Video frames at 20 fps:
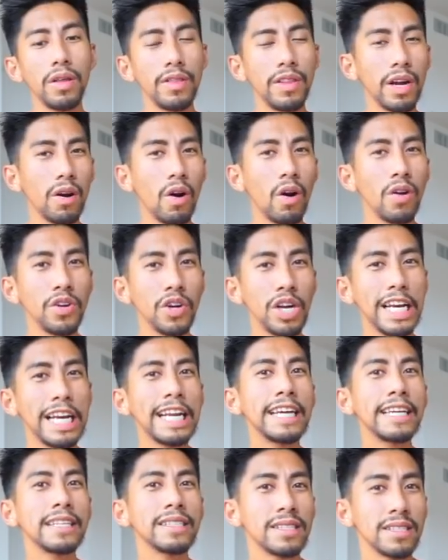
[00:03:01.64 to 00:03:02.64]
they're on your
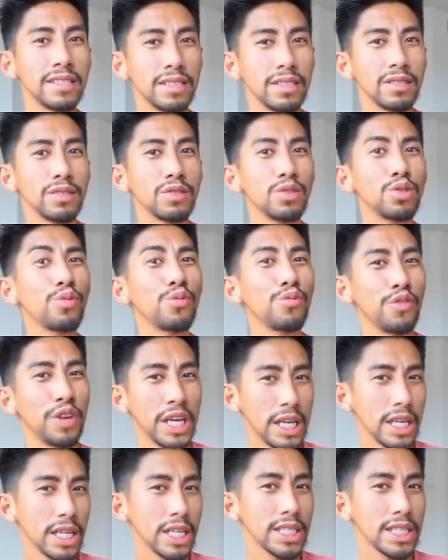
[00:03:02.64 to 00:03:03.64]
list to
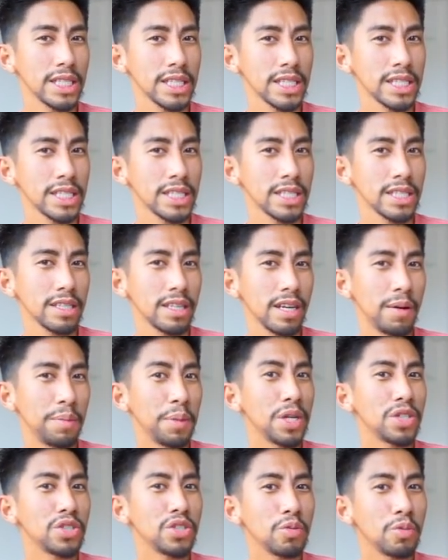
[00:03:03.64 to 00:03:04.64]
fix. I'm
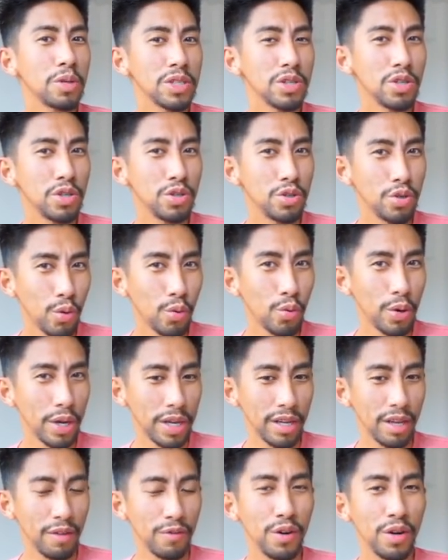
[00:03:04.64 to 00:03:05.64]
not sure what you're
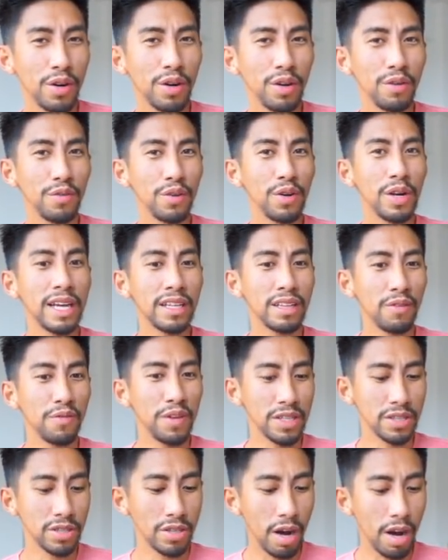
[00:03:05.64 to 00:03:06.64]
doing if you're if you like the
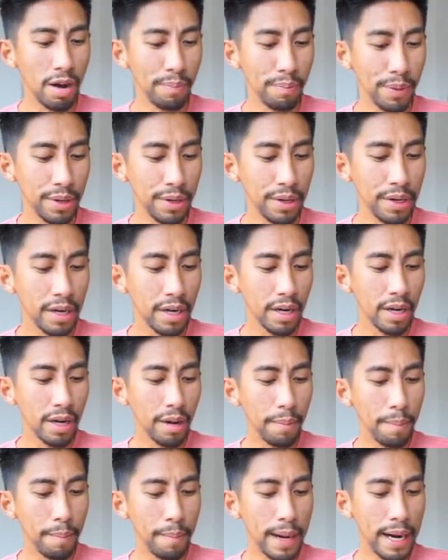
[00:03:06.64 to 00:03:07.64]
fixer upper,
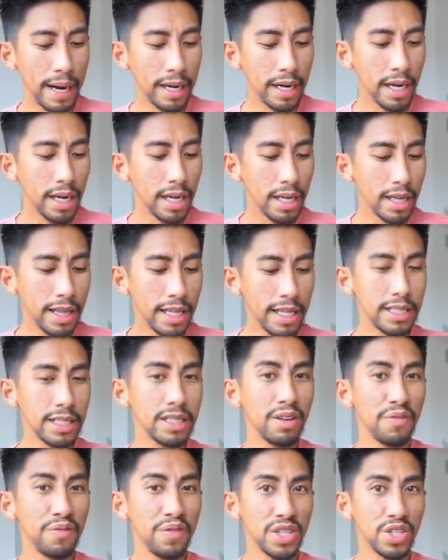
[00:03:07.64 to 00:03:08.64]
but this
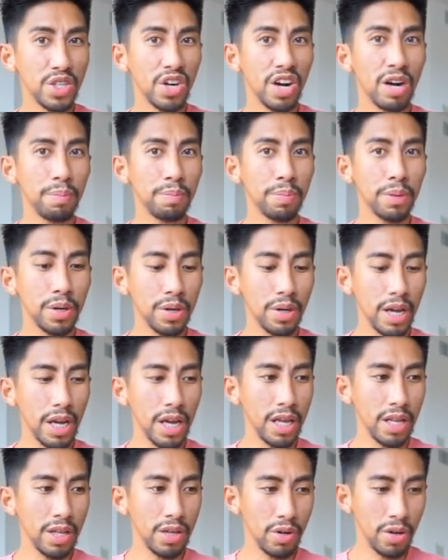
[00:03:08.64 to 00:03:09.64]
is a fixer upper
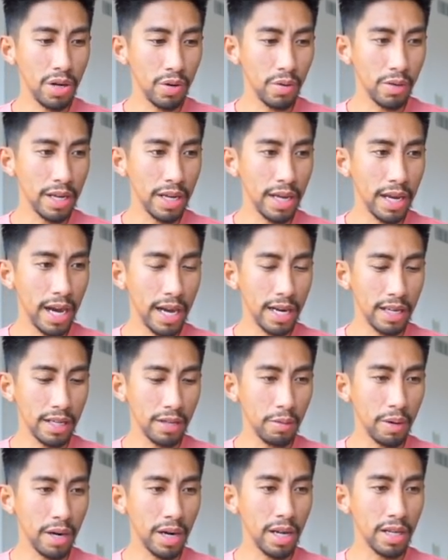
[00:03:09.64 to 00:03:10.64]
and you're looking at it
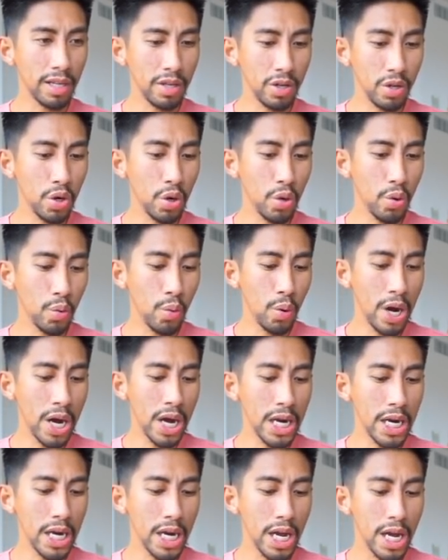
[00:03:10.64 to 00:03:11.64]
where you know
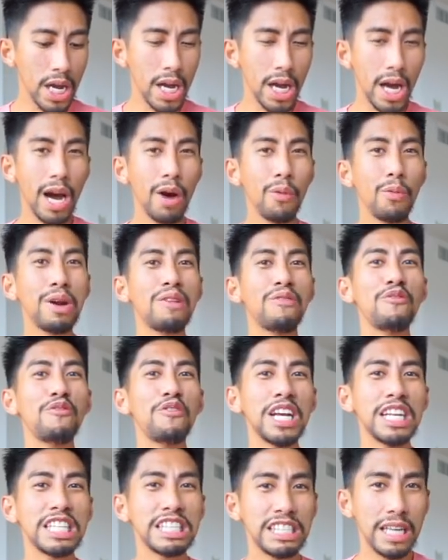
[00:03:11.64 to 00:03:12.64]
what I want to
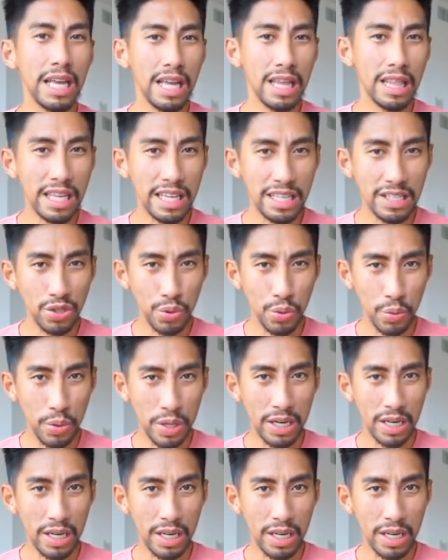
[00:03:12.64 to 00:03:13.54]
fix this one.